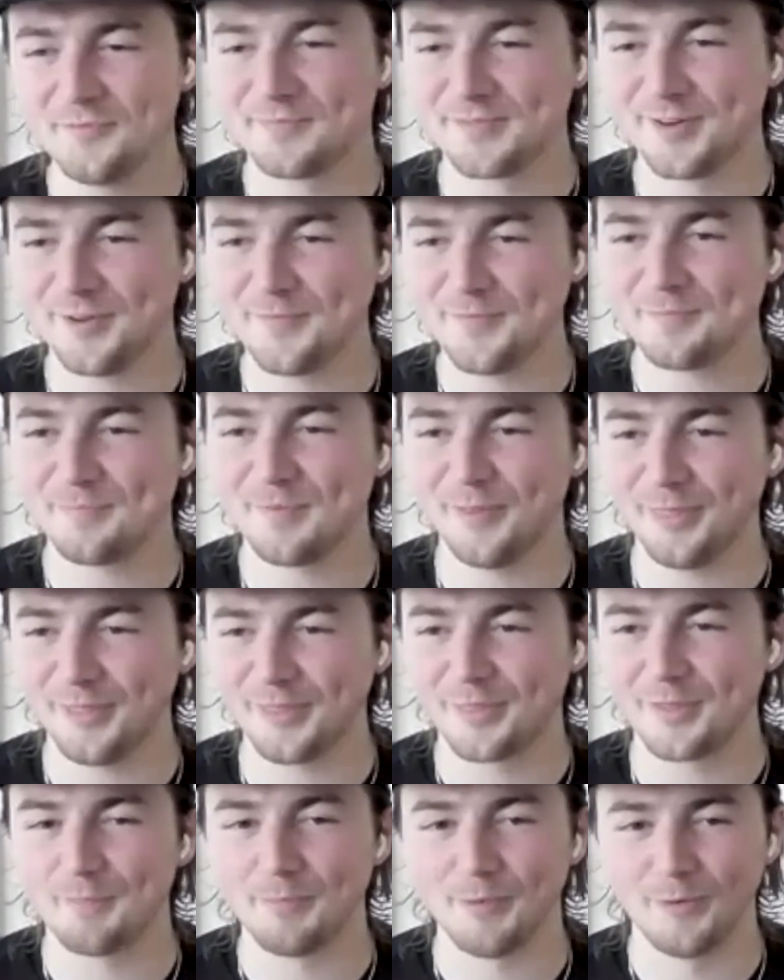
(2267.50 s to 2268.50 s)
don't maybe,
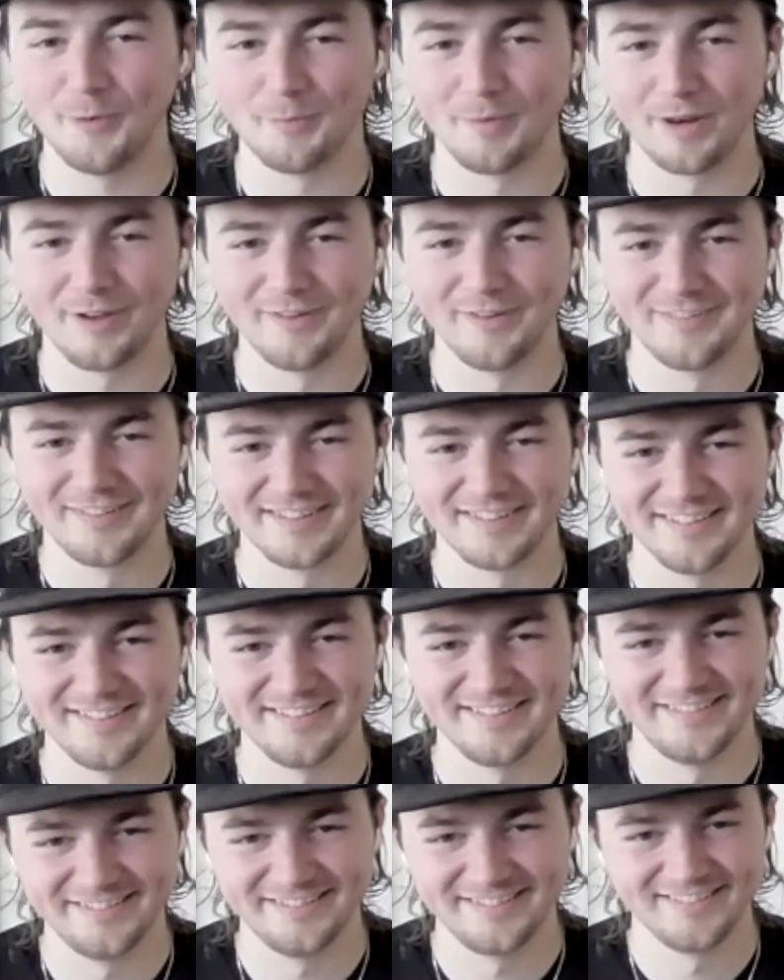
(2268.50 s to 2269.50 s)
maybe, the poor bloke.
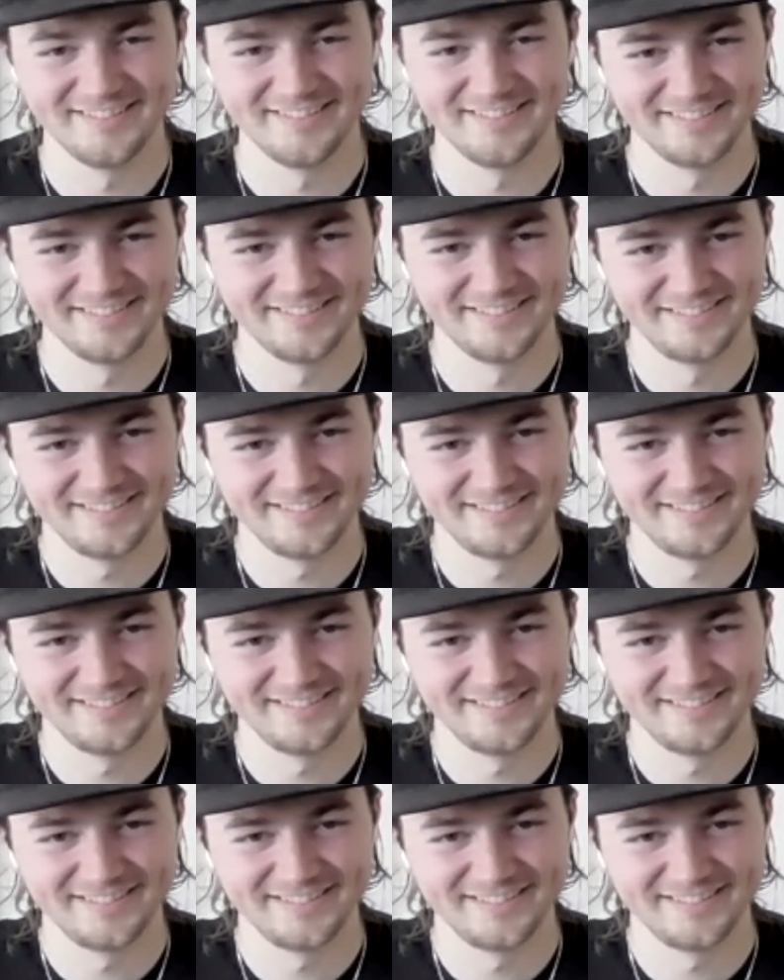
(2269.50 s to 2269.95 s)
Maybe